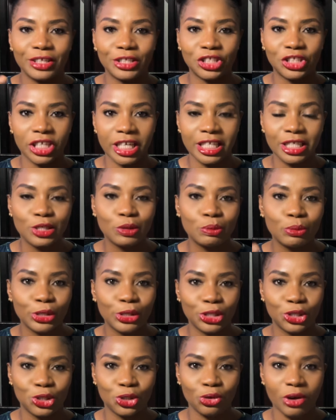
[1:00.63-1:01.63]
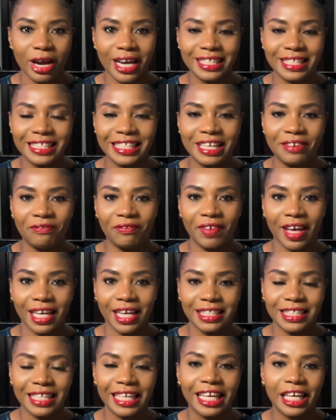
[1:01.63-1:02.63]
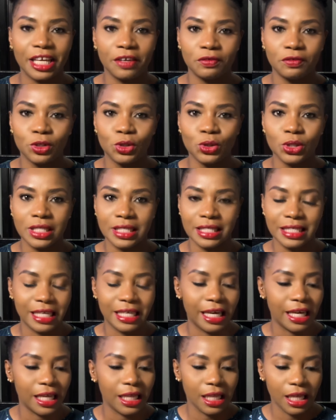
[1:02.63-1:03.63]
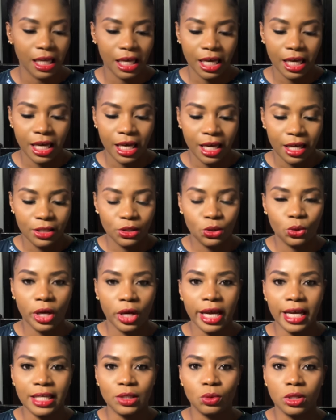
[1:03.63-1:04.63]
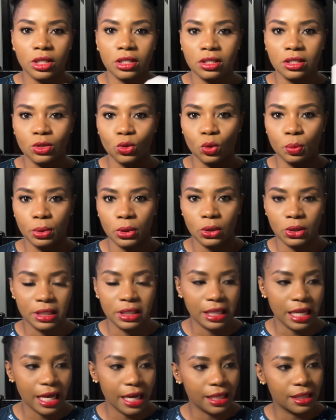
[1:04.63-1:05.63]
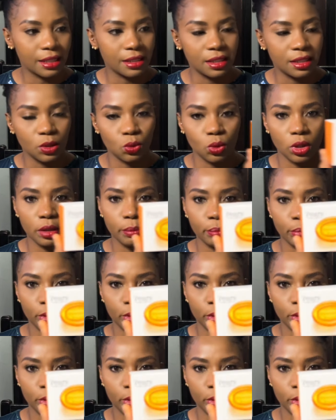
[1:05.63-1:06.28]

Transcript: the gentle moisturizing effect it gives to the skin. So here's what the soap looks like. This is what the